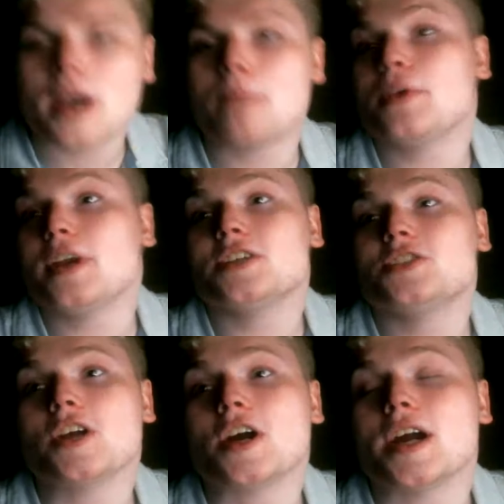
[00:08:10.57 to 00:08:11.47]
I'm pretty
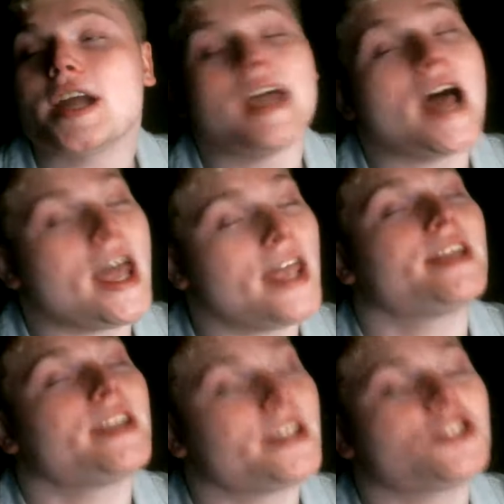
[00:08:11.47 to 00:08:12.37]
sure
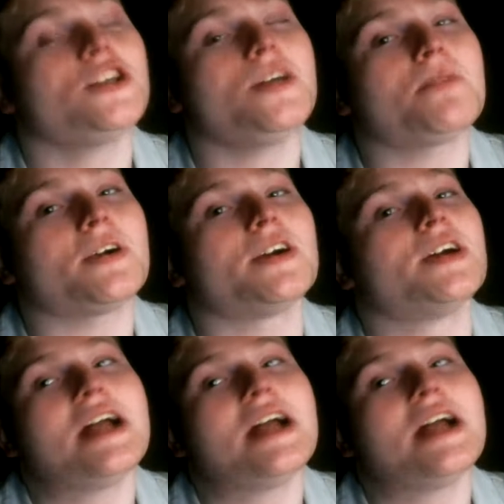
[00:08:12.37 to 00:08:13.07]
it is cheaper